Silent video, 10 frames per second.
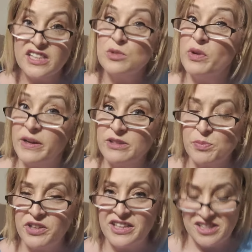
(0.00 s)
This one I
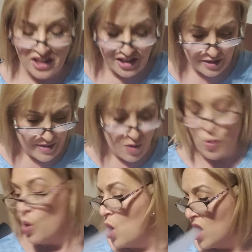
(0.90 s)
was pretty excited
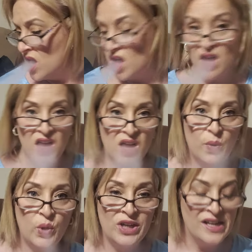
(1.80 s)
about.
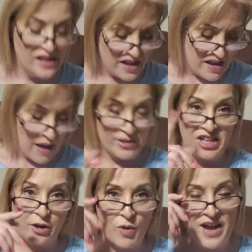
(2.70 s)
I'm gonna
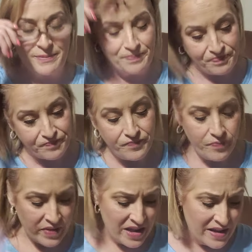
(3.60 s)
tell you why.
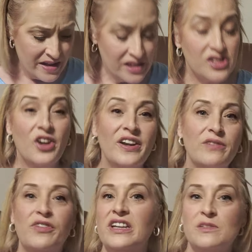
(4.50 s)
Saw it
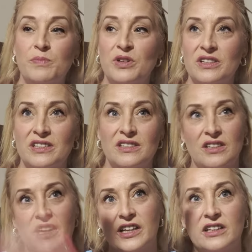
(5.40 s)
on
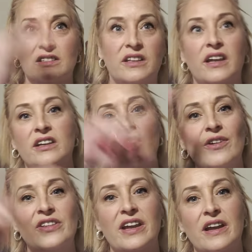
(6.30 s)
Facebook, like, they, you
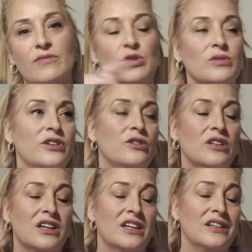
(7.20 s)
know how they have their
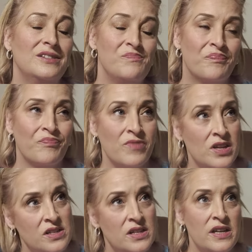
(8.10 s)
little
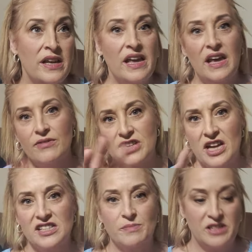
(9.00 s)

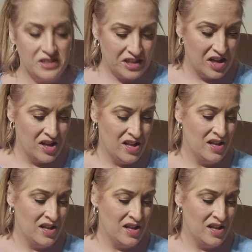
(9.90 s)
advertisements?